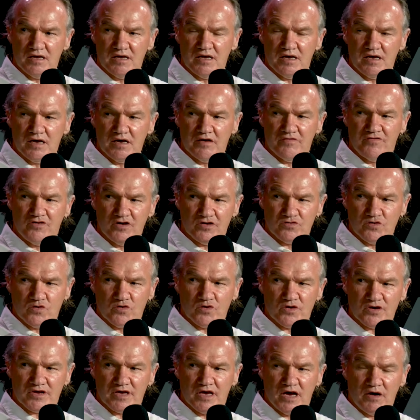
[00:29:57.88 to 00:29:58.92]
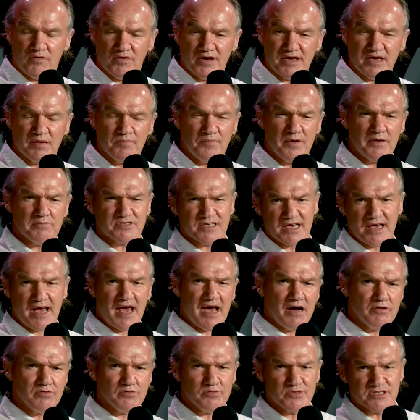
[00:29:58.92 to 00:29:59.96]
of her daughter going. And people say,
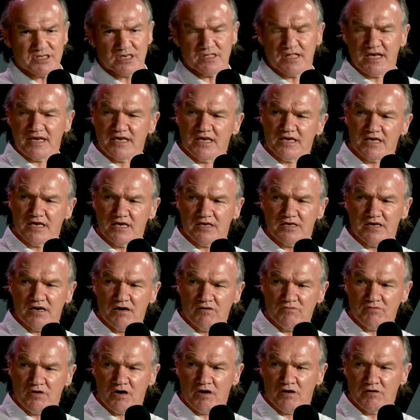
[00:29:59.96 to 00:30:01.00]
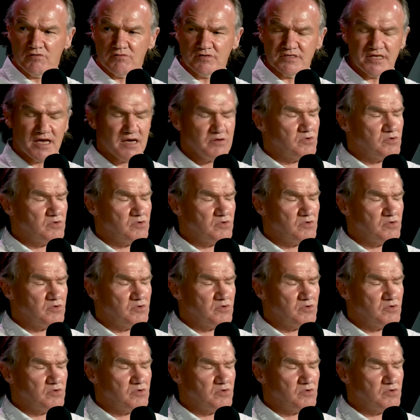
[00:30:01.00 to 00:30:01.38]
how would you let your kid go on a holiday?